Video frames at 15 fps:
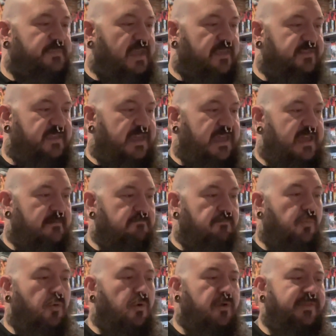The
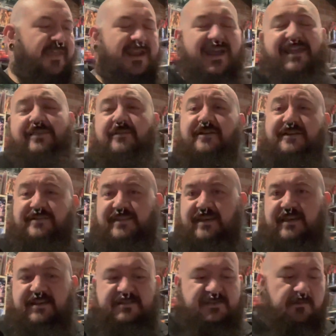more that I look at
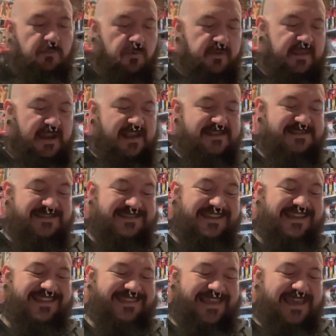these, the more that I
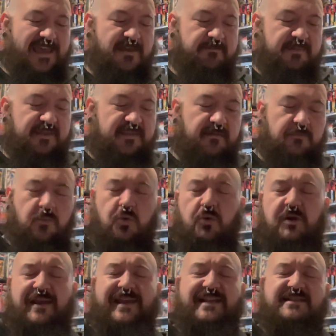see them, the
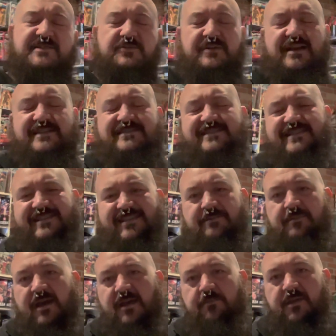more interested in
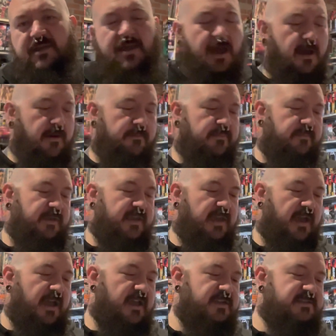them I become
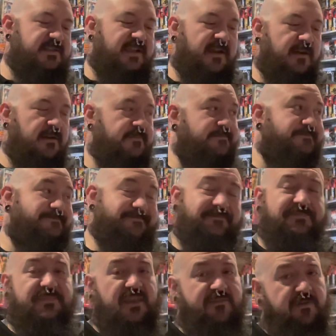because they're,
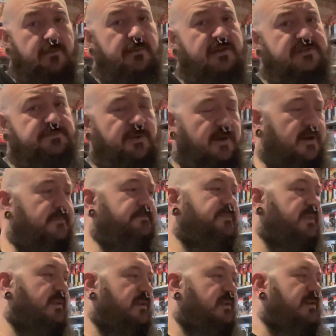for the most part,
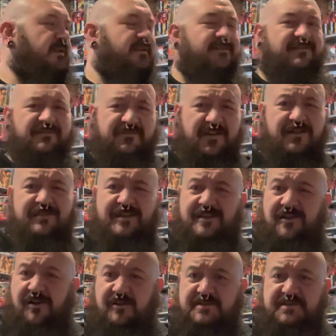fairly
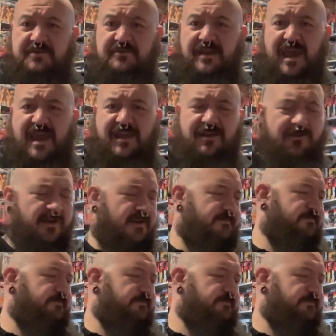cartoon accurate.